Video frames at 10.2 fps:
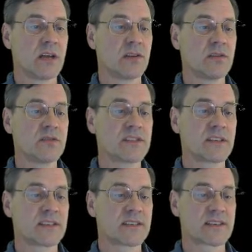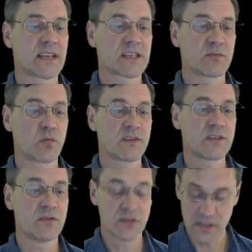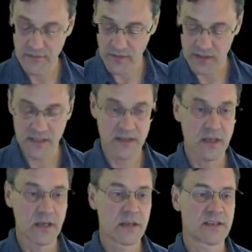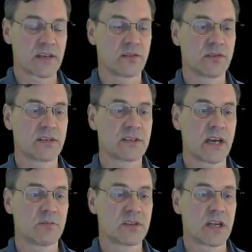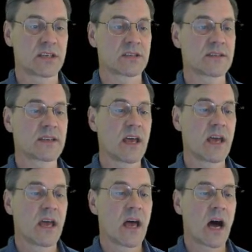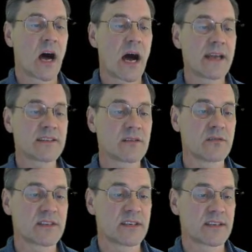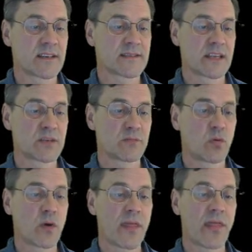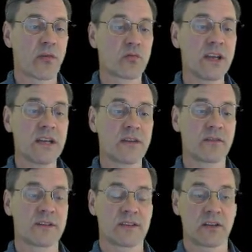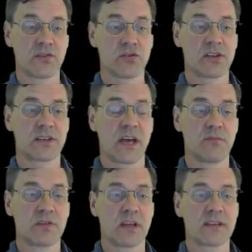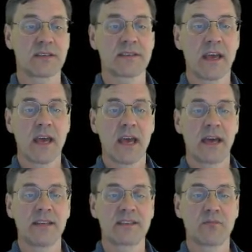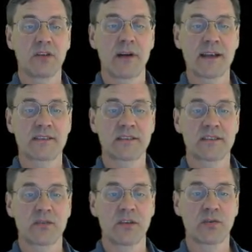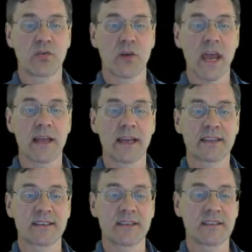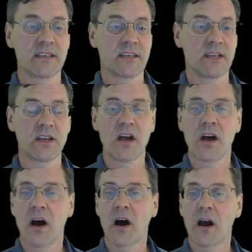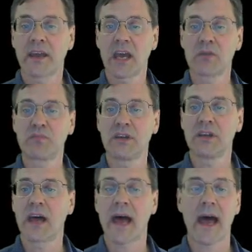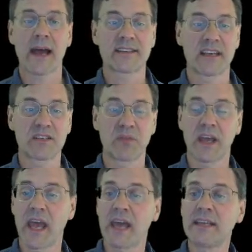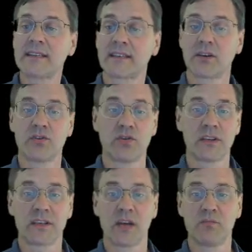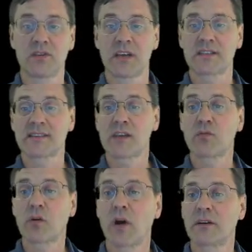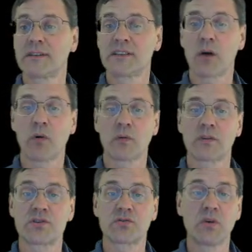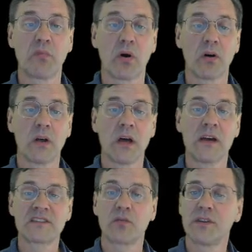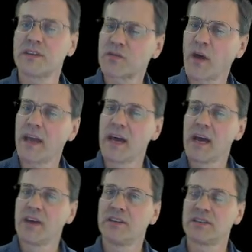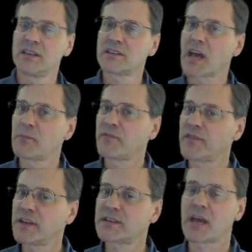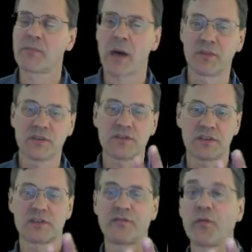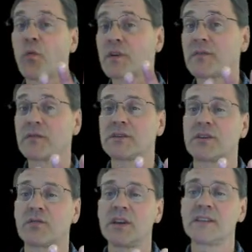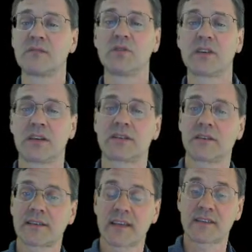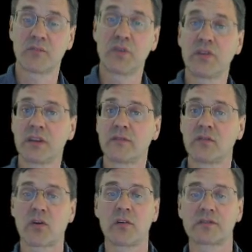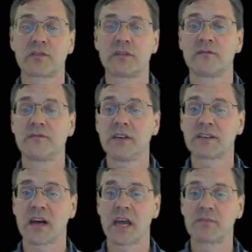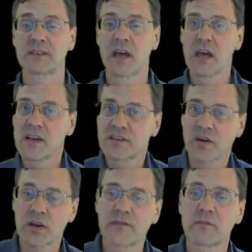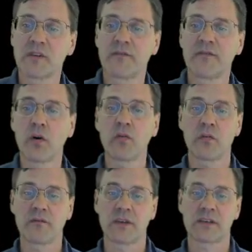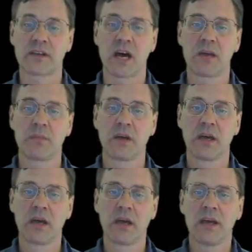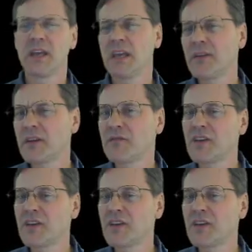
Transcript: Leucine is accessible with 2 different single nucleotide mutations. Isoleucine is accessible with 3 different single nucleotide mutations, and these amino acids shown in gray, like cysteine, can't be accessed by any single nucleotide mutations. They require a double or a triple. So in this way, the genotype-phenotype map induces 4 different degrees of mutational accessibility of alternative phenotypes, starting from the focal phenotype. Even if